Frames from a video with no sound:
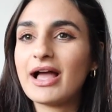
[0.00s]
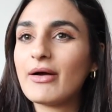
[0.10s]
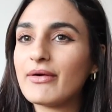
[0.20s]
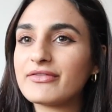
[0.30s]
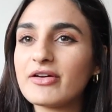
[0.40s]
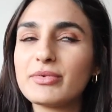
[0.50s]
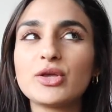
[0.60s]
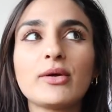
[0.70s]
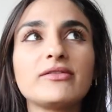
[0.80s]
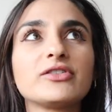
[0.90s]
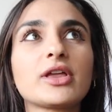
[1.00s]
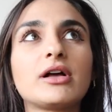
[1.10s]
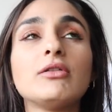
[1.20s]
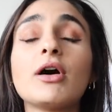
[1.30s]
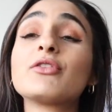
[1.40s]
However, I've been going for like
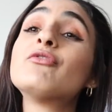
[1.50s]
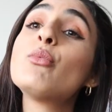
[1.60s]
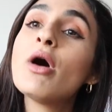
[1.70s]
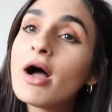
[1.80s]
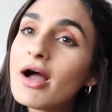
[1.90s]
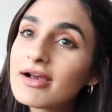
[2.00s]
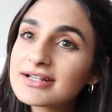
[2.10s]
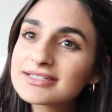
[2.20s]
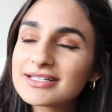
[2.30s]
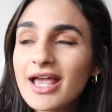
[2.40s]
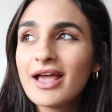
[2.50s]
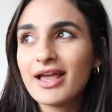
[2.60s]
a lot of walks,